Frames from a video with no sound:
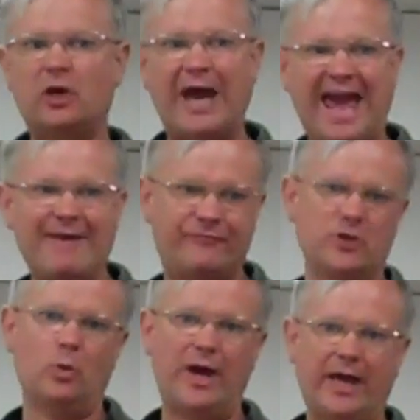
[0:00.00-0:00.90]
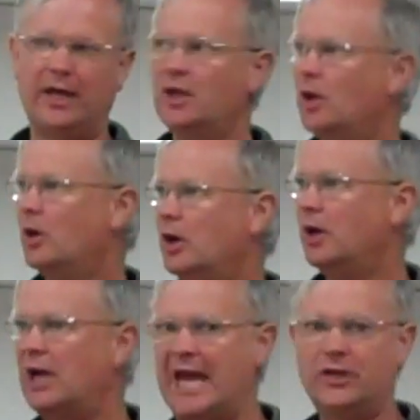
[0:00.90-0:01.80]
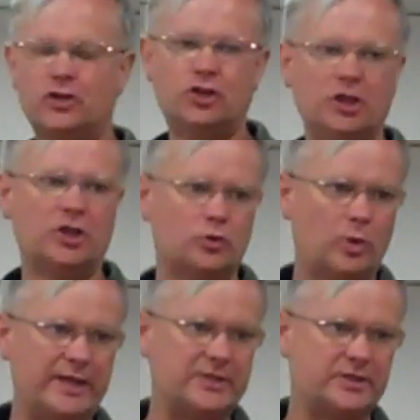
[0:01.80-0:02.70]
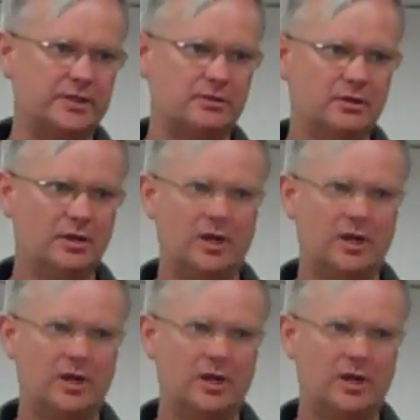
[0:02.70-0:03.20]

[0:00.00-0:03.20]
Now, everywhere, energy is wasted.